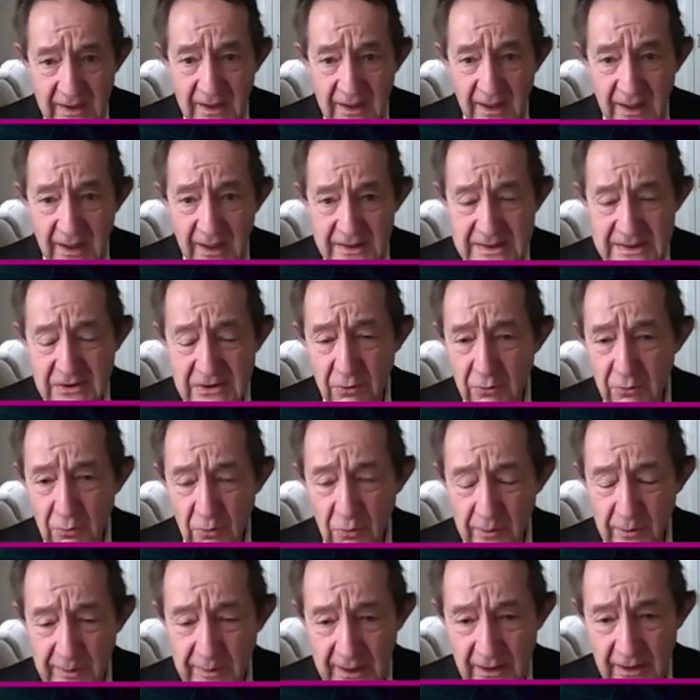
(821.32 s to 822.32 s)
in
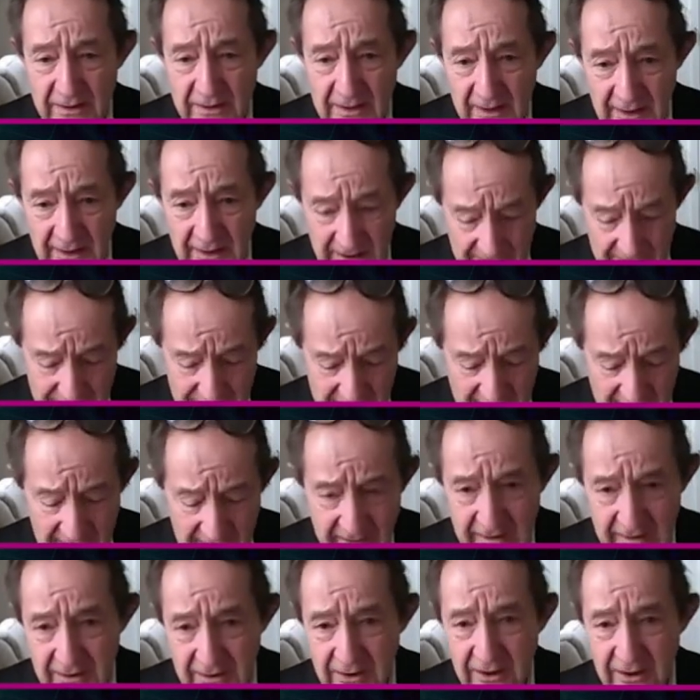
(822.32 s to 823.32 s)
Chennai. It's not all about
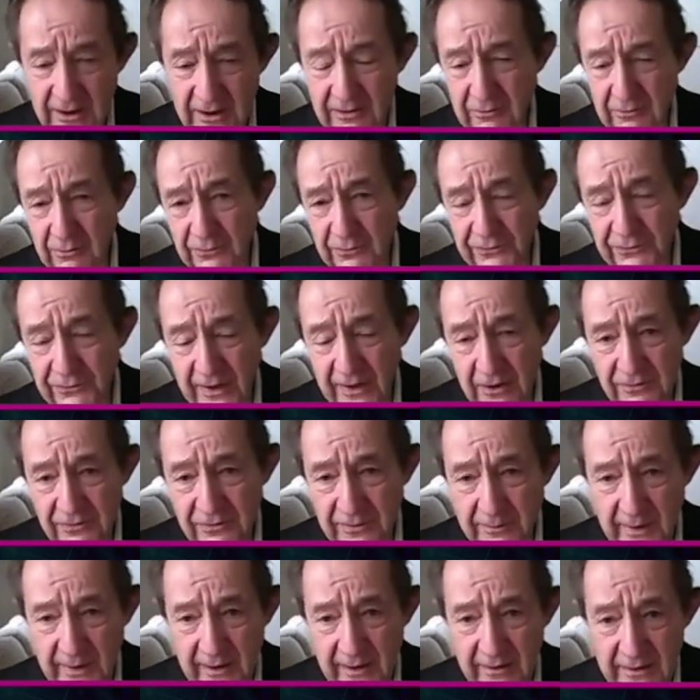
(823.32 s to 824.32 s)
America
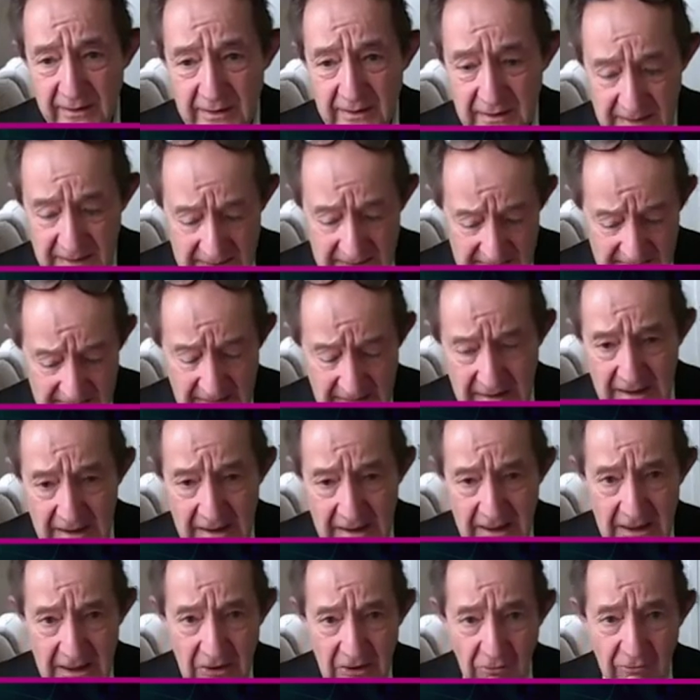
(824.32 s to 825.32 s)
or South America
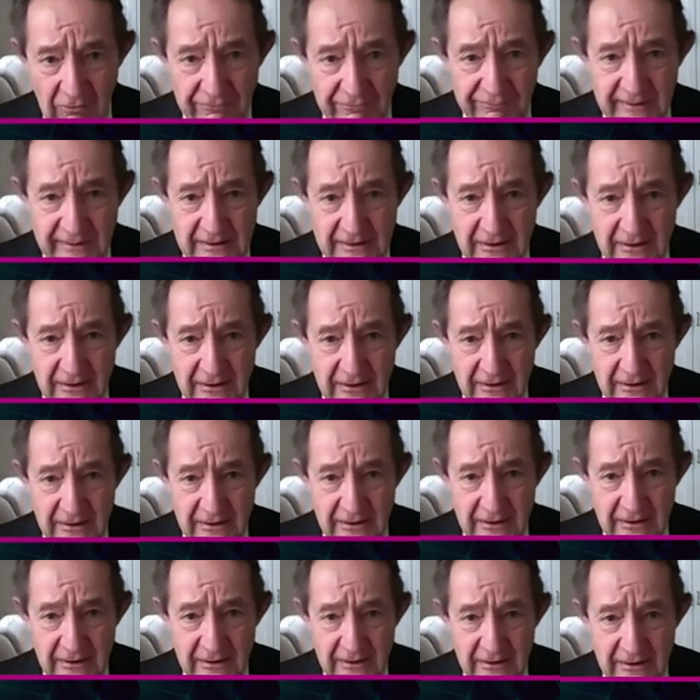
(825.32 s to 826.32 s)
or Finland.
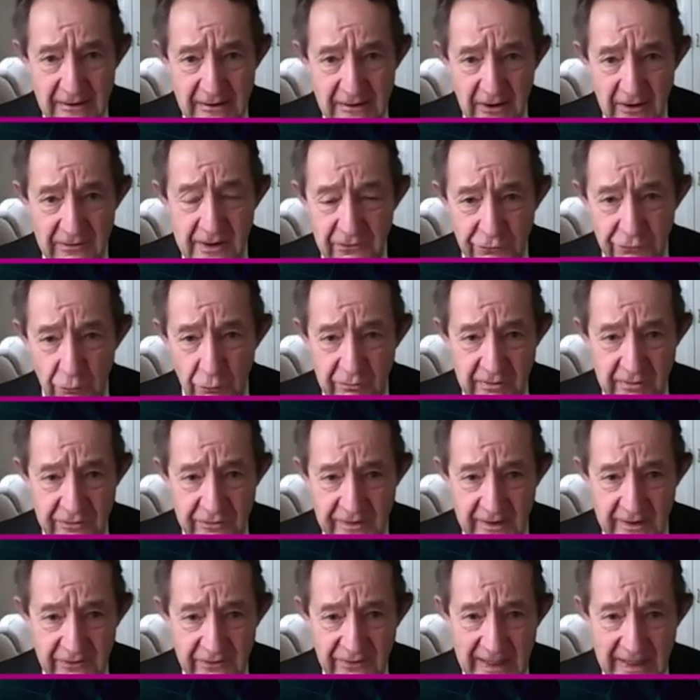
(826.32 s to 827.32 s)
And
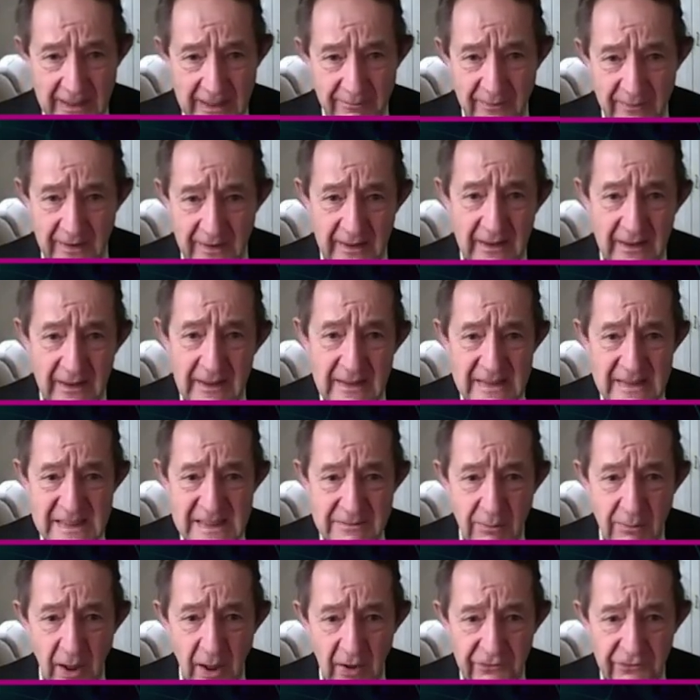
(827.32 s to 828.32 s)
there's extraordinary things
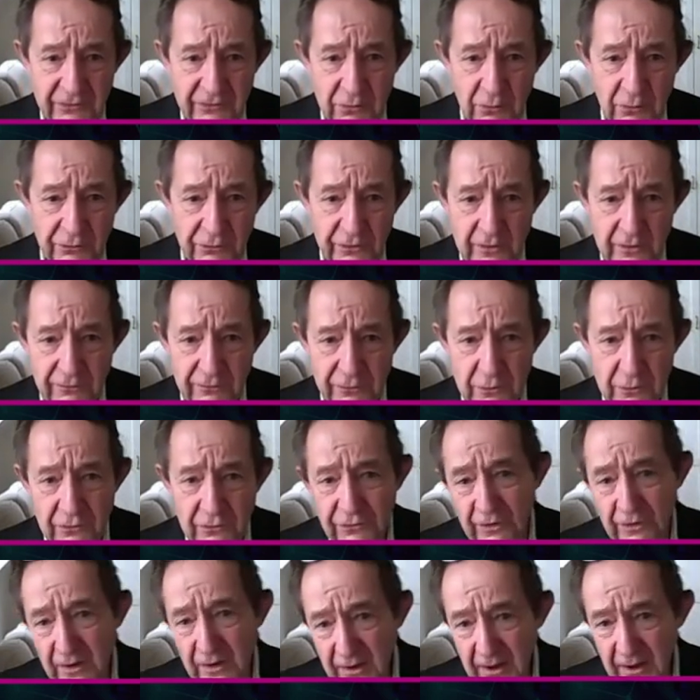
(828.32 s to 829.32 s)
happening. Smart
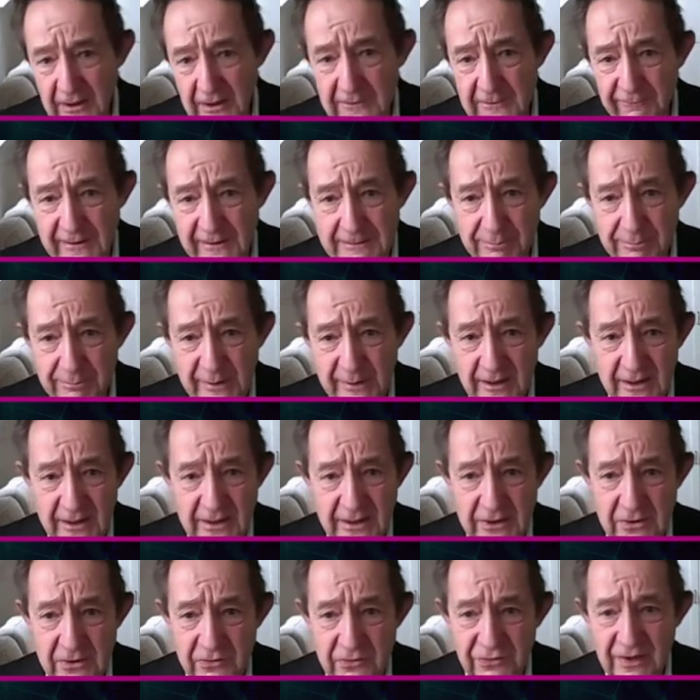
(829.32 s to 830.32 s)
schools of the future.
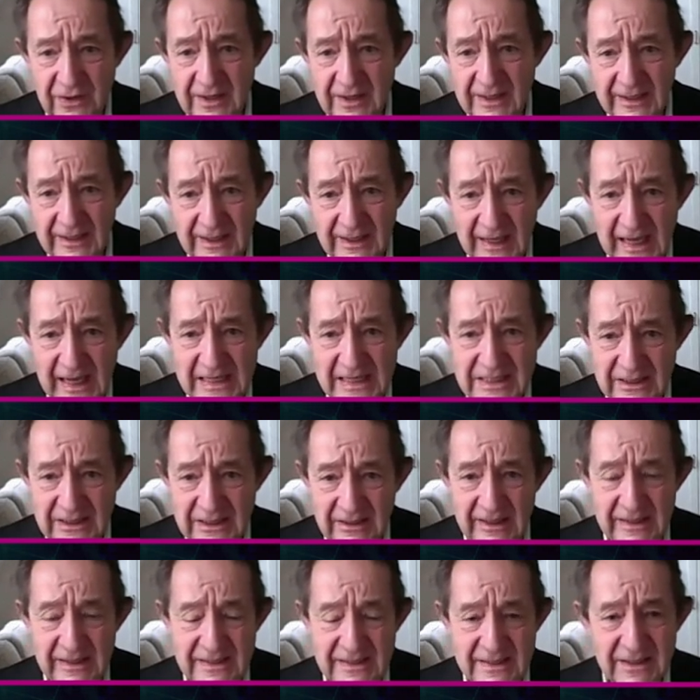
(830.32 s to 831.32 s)
COVID being a huge
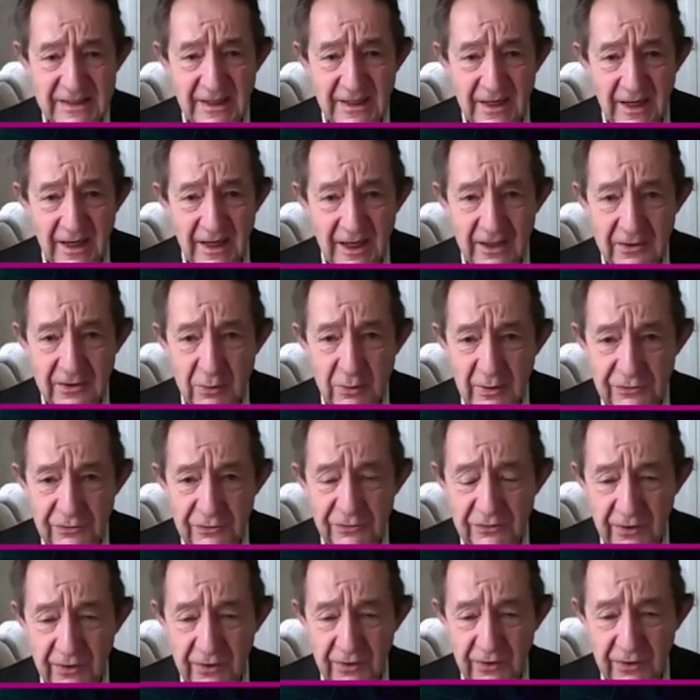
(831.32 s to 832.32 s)
catalyst. The
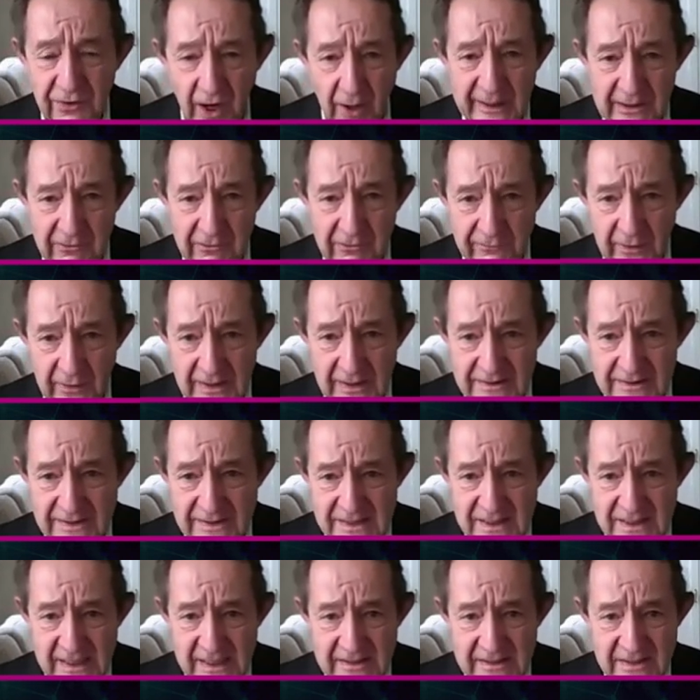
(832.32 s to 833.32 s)
question is, are we going to
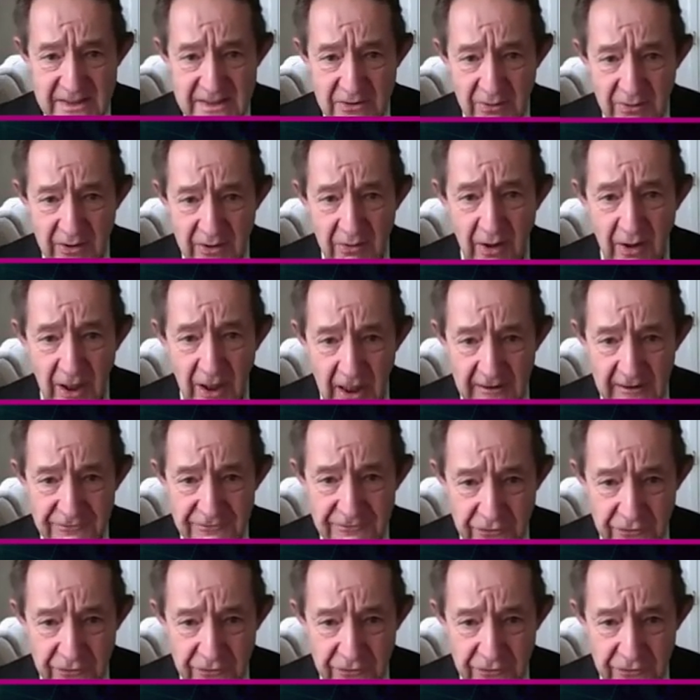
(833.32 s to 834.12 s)
revert to the status quo